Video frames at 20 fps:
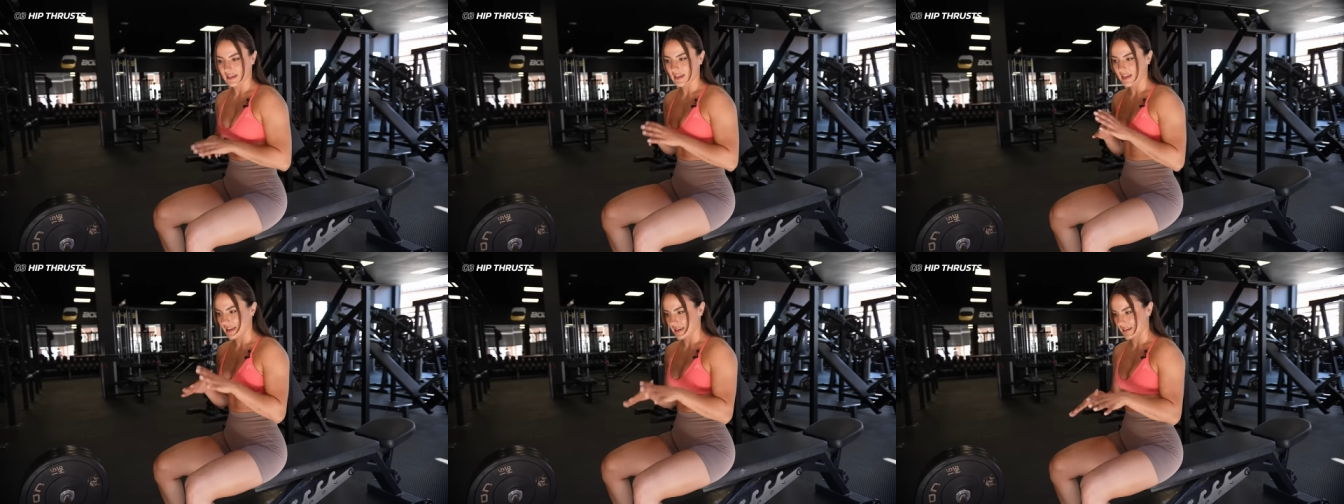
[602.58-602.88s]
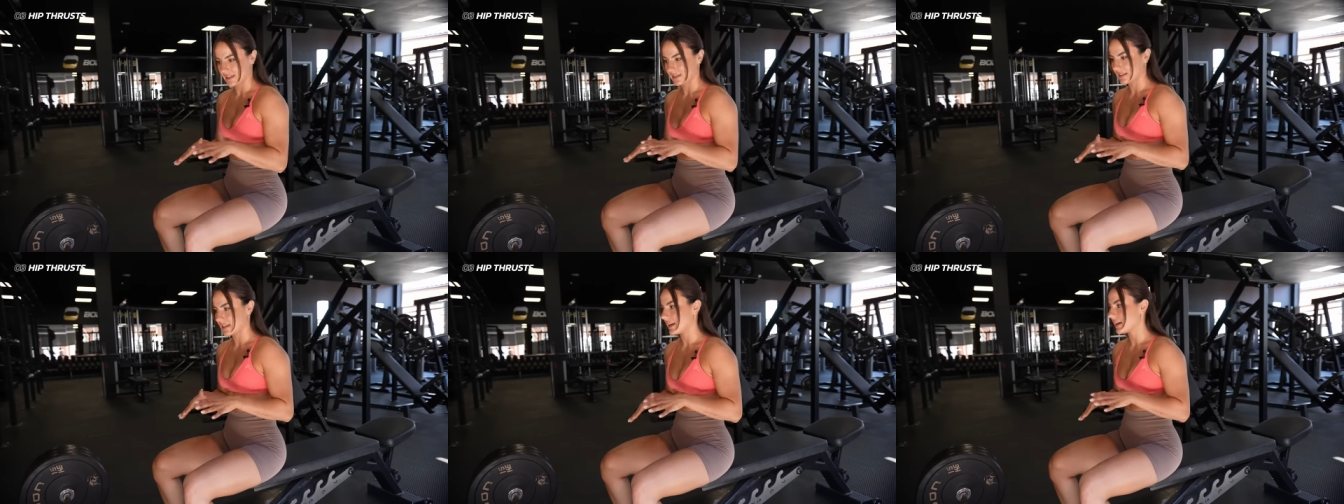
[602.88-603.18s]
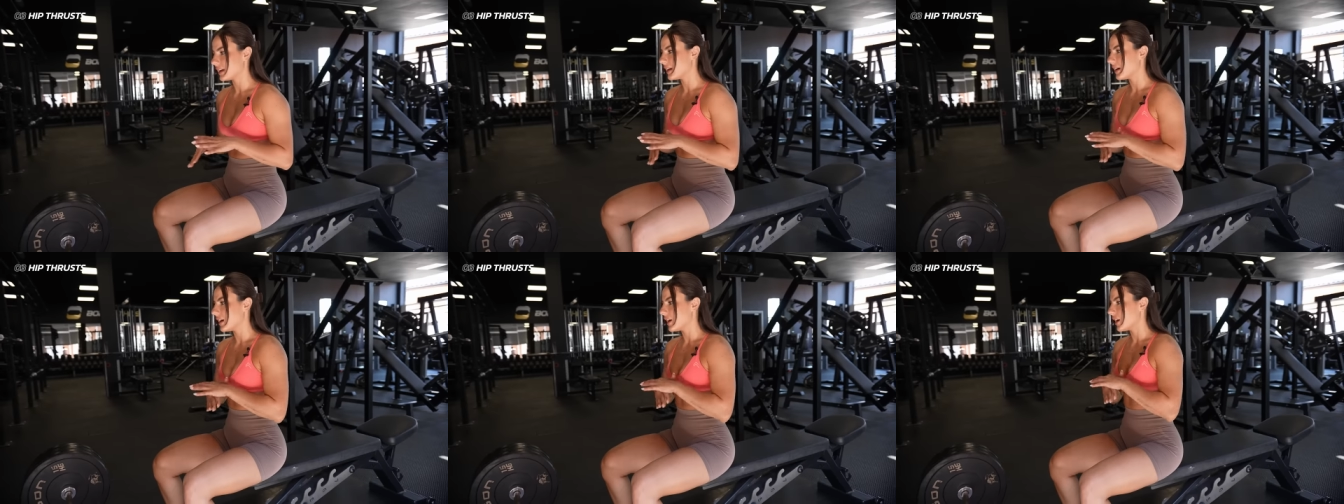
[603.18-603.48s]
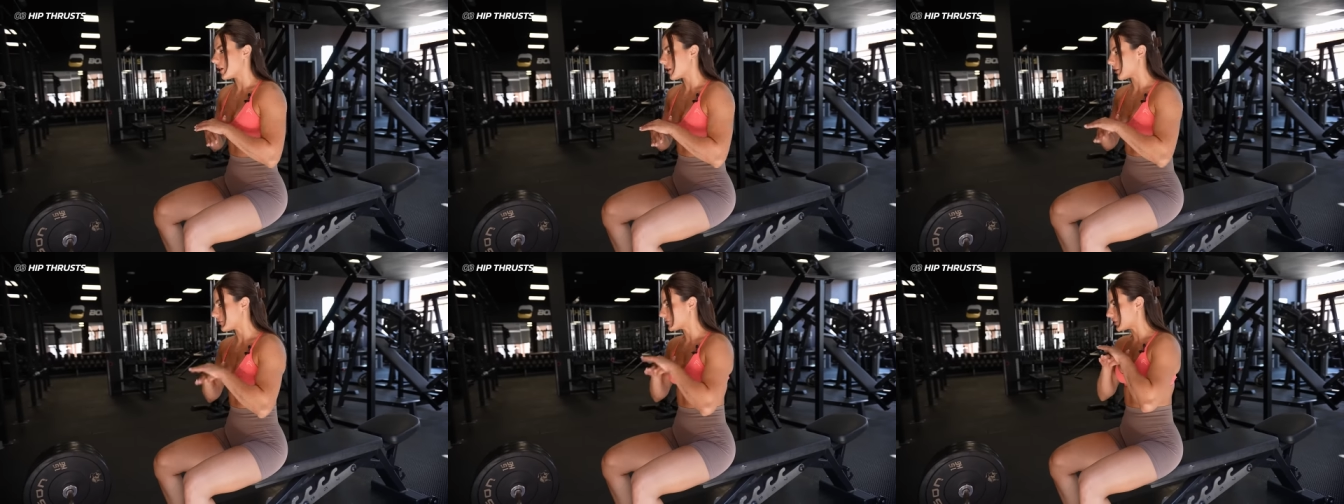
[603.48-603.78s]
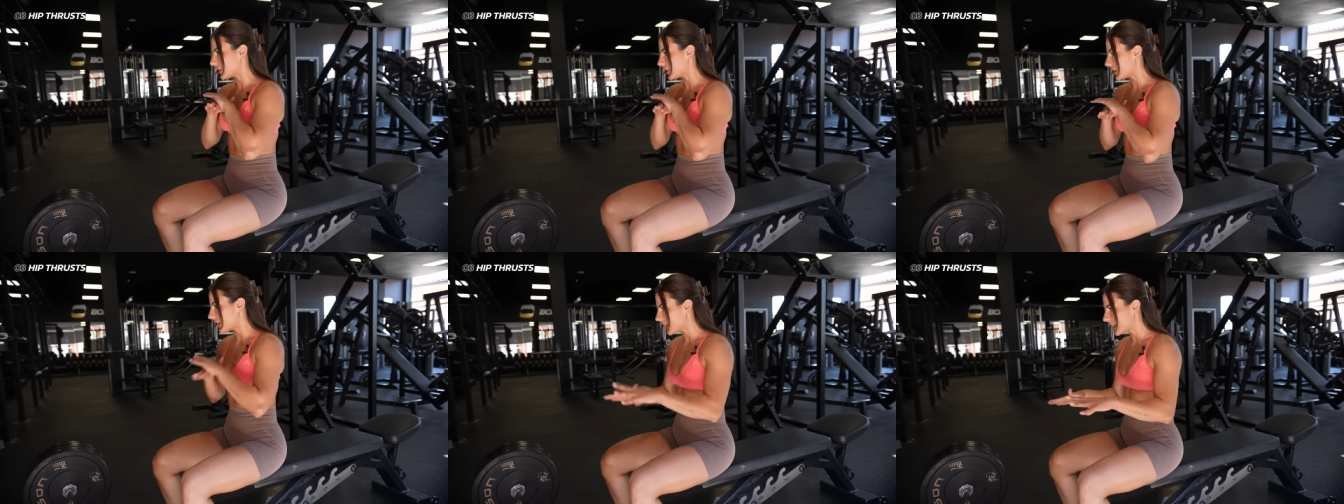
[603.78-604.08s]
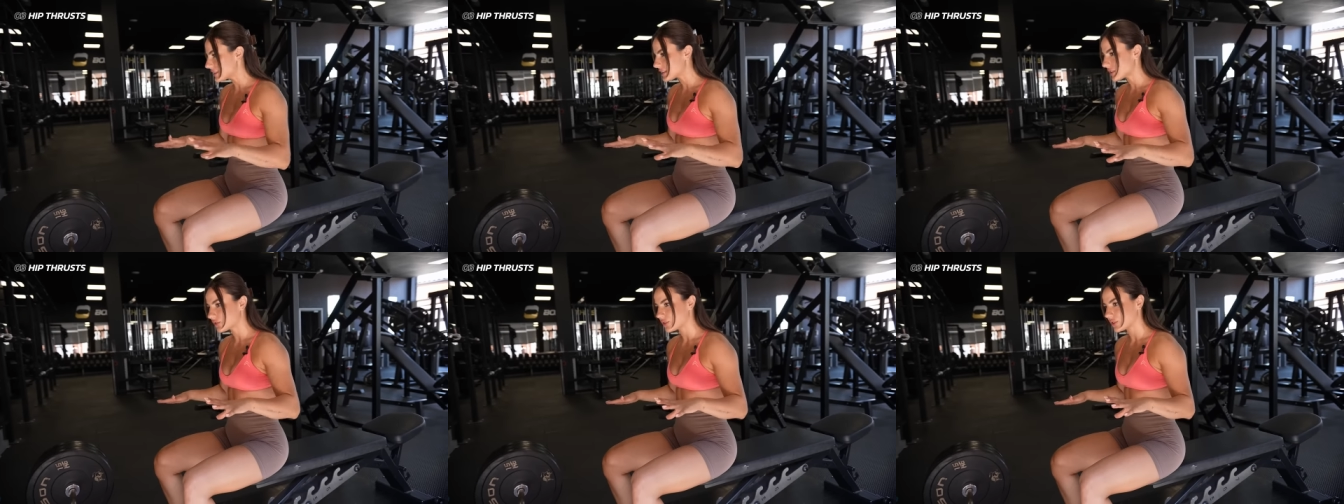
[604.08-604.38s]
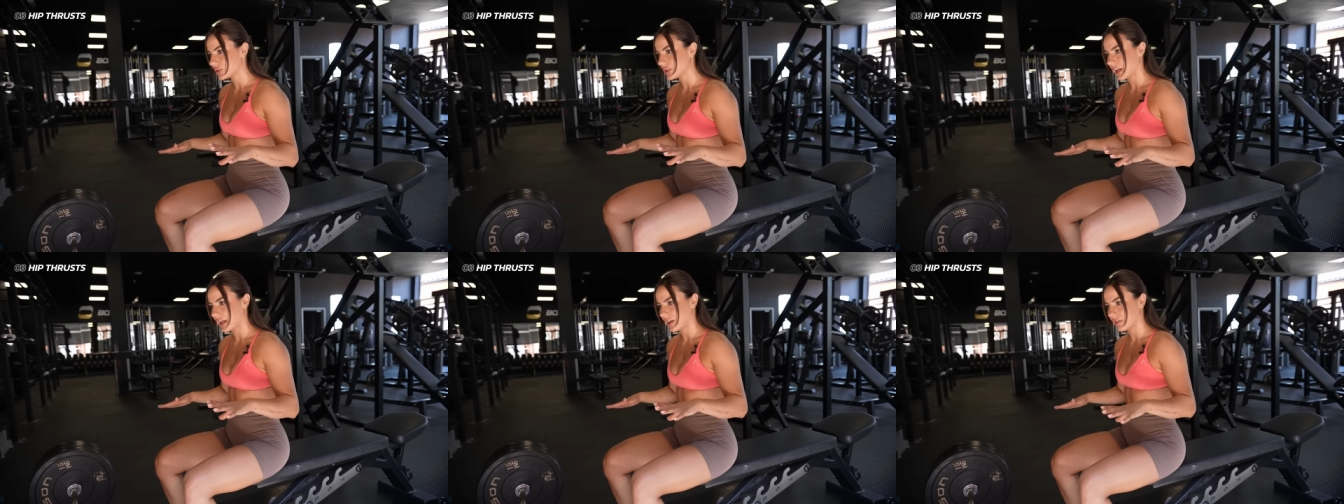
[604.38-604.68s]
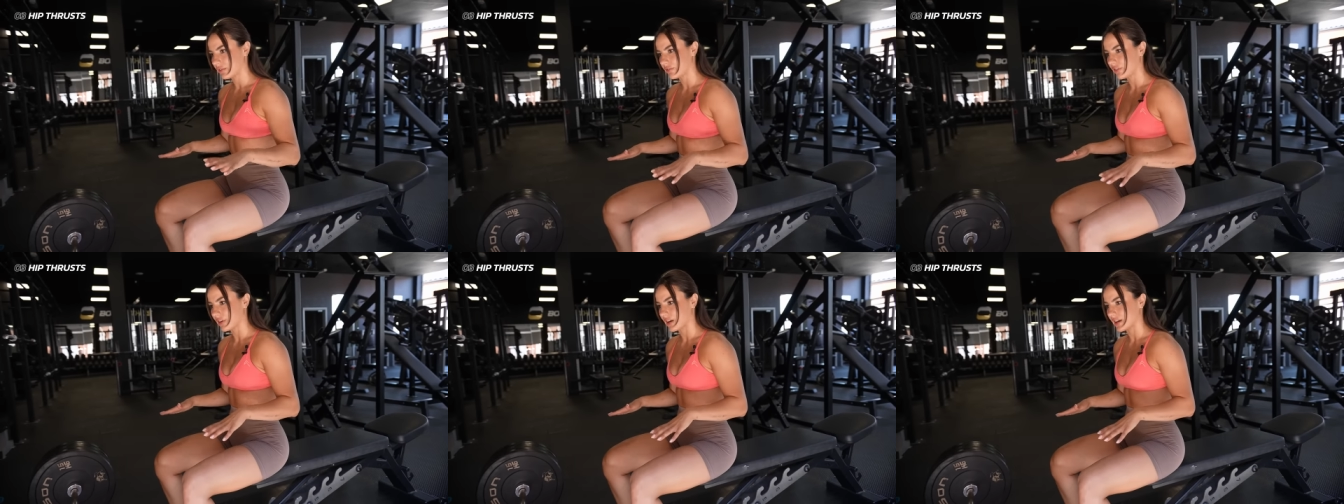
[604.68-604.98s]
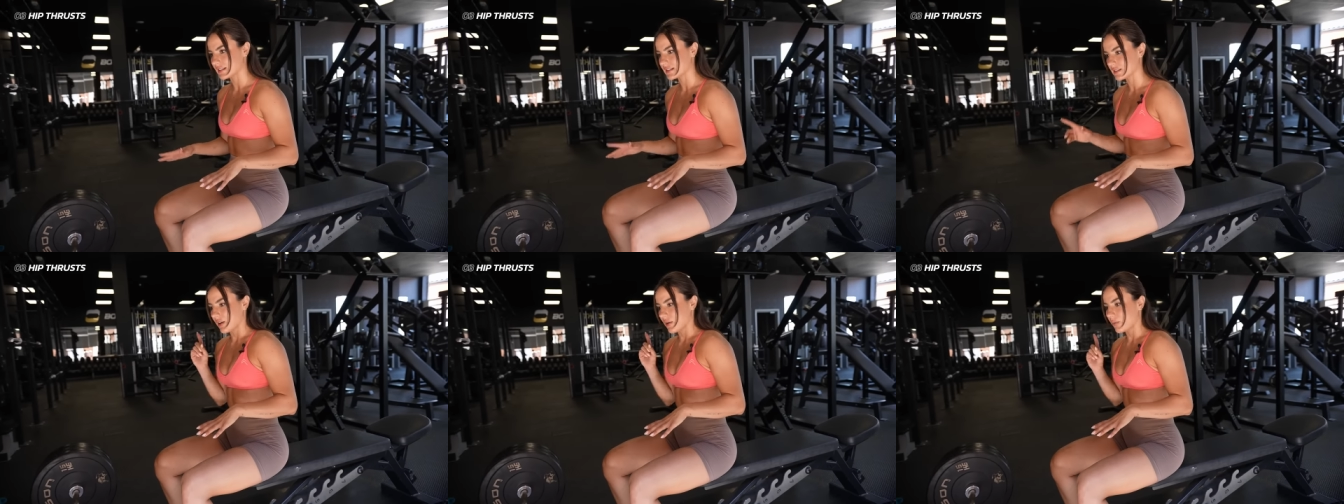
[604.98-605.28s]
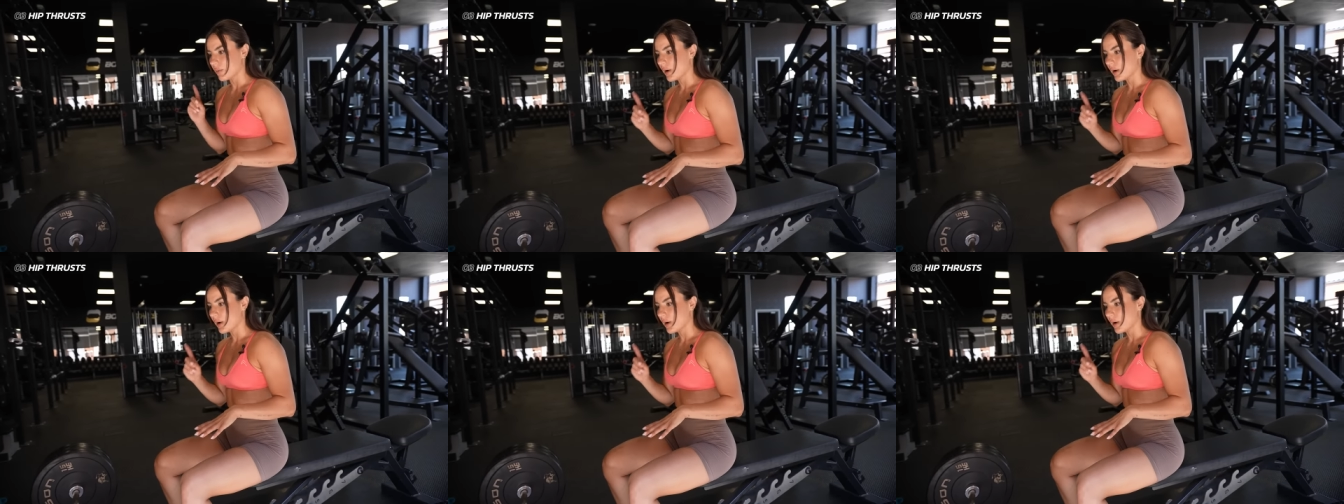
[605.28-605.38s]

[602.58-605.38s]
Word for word: is, after years of doing hip thrust,